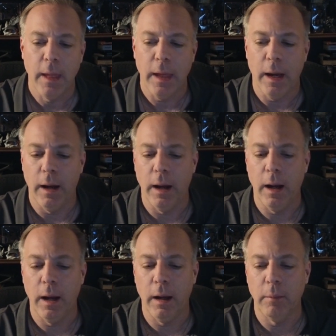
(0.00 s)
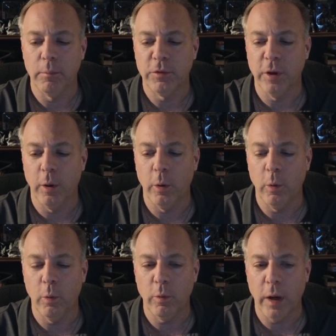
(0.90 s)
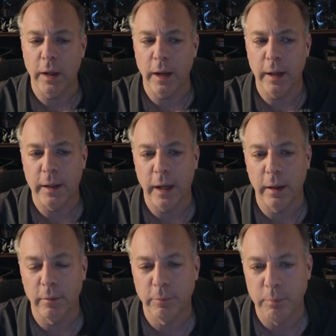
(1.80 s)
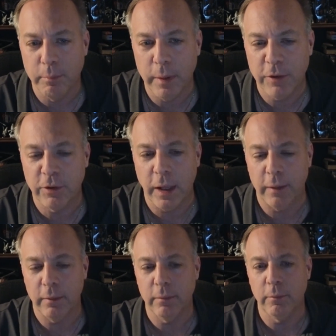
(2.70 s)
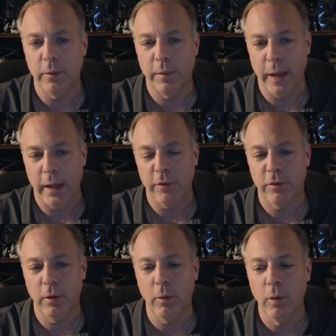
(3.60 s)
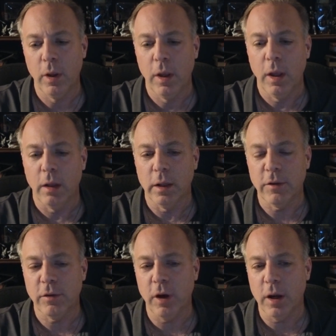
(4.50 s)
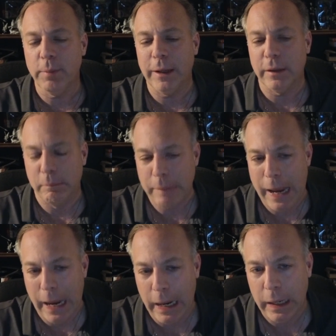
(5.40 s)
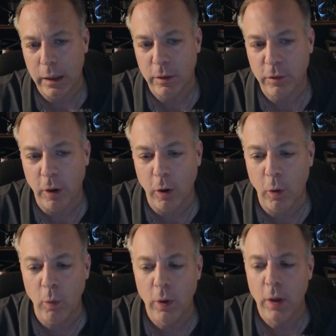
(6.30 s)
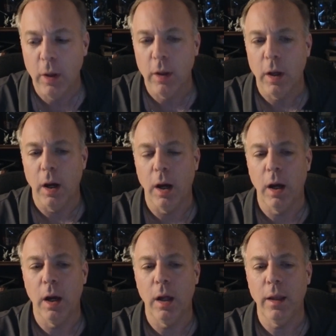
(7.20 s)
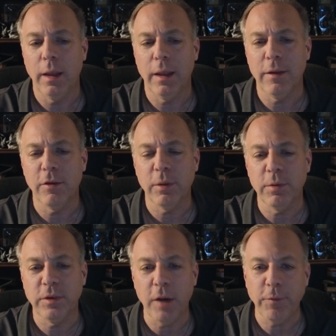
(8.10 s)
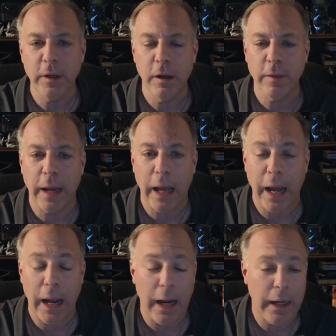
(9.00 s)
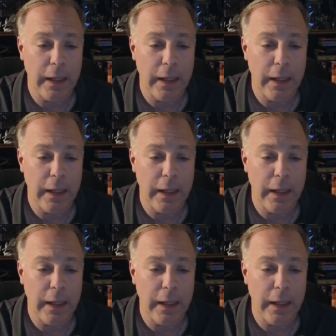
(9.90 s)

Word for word: Um, so I, I kind of missed that with that. So let's talk about the meh. So uh, there's some stuff in here that I